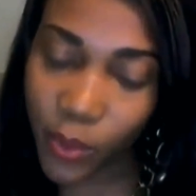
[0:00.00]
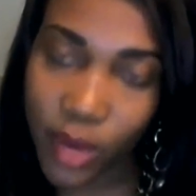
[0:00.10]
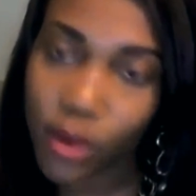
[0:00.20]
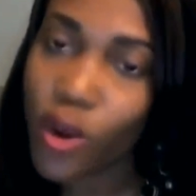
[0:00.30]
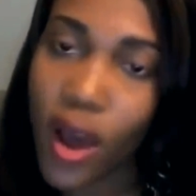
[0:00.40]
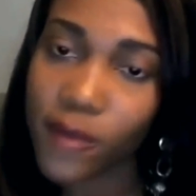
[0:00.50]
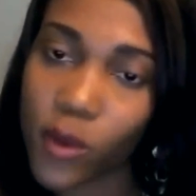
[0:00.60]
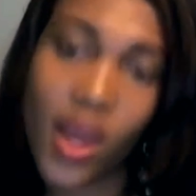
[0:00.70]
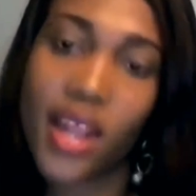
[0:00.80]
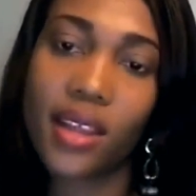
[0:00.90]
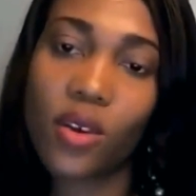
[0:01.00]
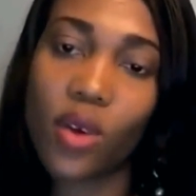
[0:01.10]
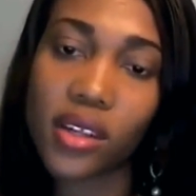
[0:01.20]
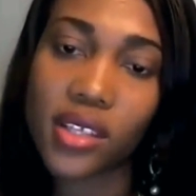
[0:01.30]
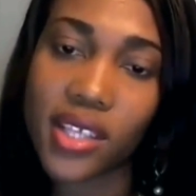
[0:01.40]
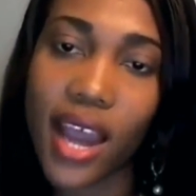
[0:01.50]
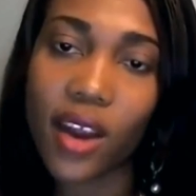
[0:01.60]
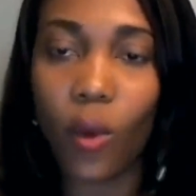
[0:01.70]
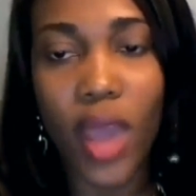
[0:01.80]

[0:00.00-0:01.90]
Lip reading: Ruth, you don't have to do anything. You're the designer.